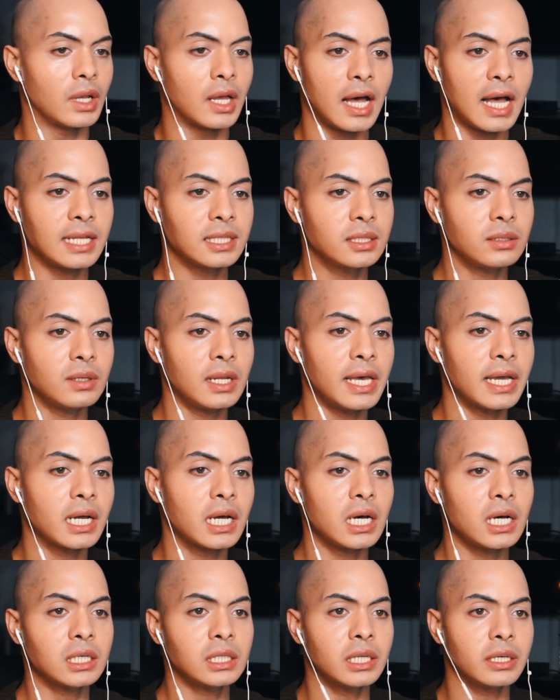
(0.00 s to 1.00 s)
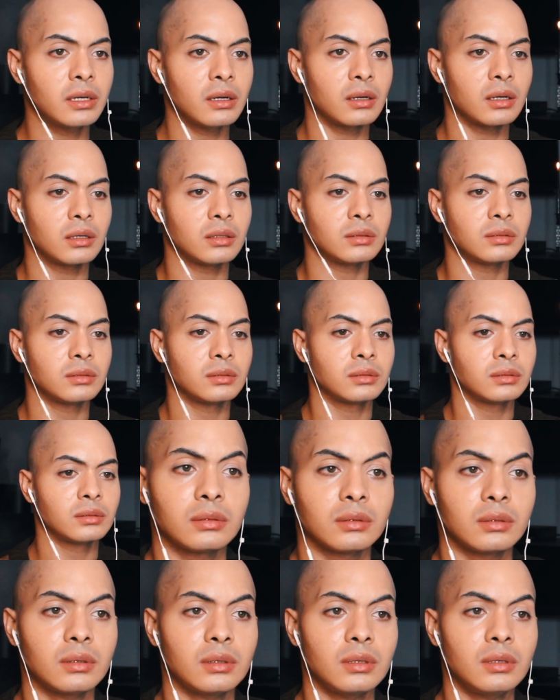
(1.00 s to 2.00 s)
God don't like ugly girl.
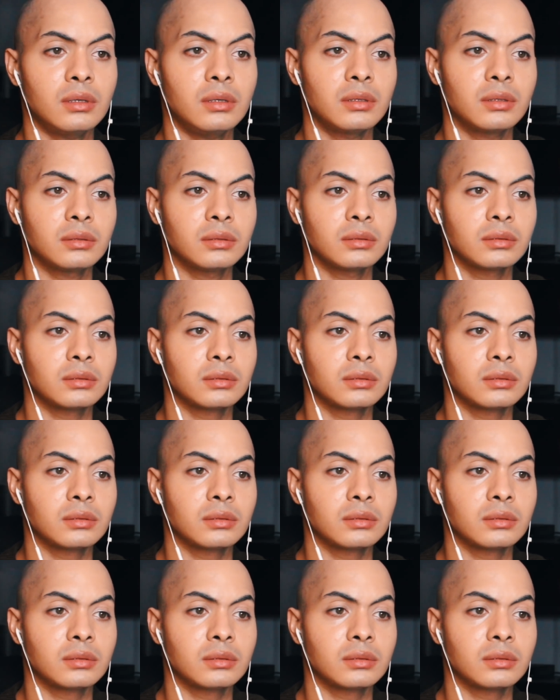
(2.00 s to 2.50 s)
Uh-uh.